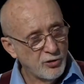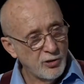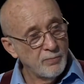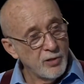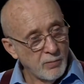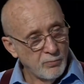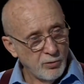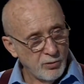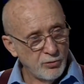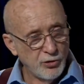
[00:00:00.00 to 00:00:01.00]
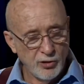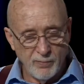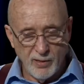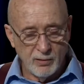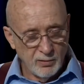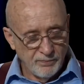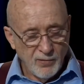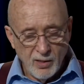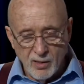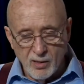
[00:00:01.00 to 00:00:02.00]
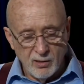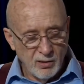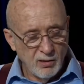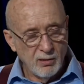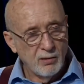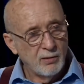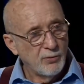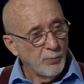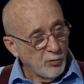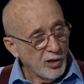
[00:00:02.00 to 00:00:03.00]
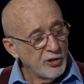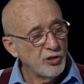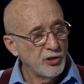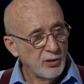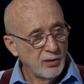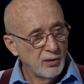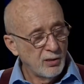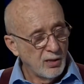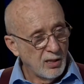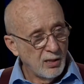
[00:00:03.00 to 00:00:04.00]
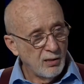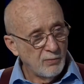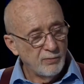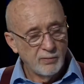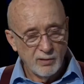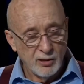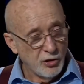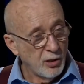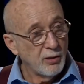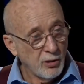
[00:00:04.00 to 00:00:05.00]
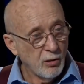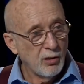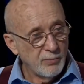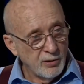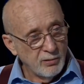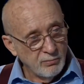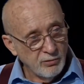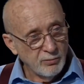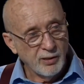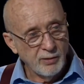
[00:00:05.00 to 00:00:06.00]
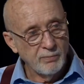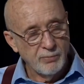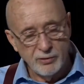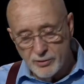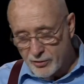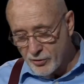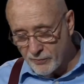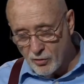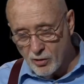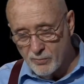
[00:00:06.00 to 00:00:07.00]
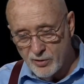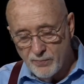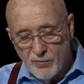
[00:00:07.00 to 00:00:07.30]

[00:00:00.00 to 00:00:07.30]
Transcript: some numbers about the price of a ton of carbon, okay, billions of carbon,